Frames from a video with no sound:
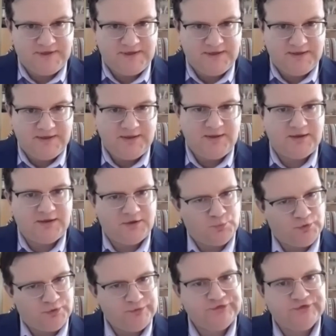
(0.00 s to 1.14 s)
Mm-hmm.
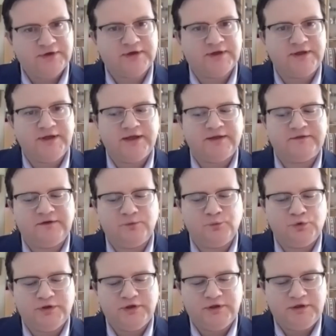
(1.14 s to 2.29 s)
And when we start connecting
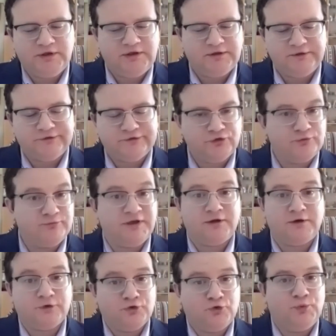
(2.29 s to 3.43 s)
with the needs, no
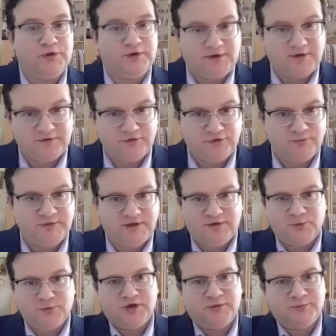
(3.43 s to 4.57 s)
matter who we are, no
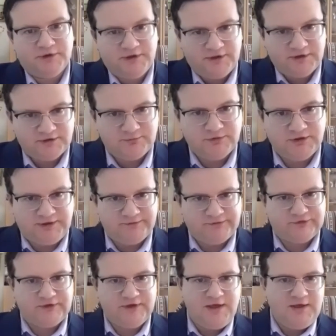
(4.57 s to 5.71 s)
matter what our political
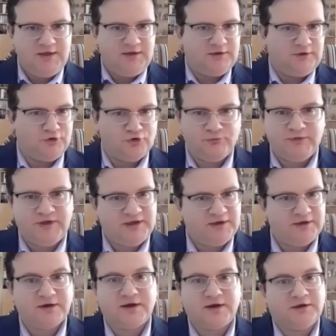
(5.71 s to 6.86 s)
beliefs, no
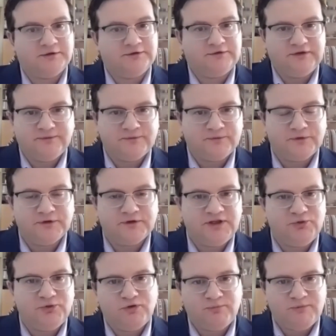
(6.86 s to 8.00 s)
matter how
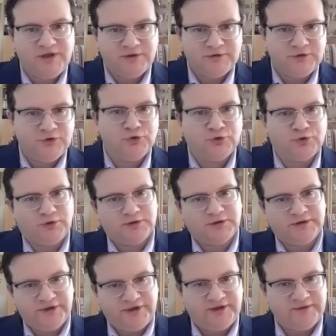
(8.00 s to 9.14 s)
differently we may look or
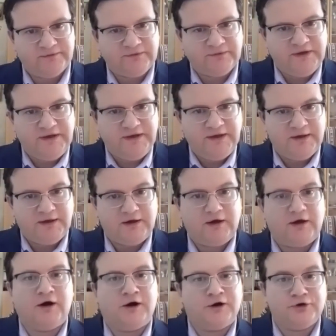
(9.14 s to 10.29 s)
live,
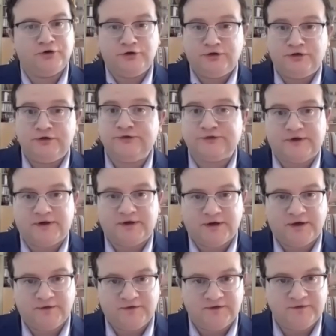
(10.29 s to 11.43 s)
our needs
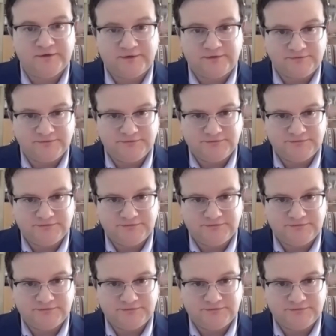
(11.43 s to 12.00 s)
are identical.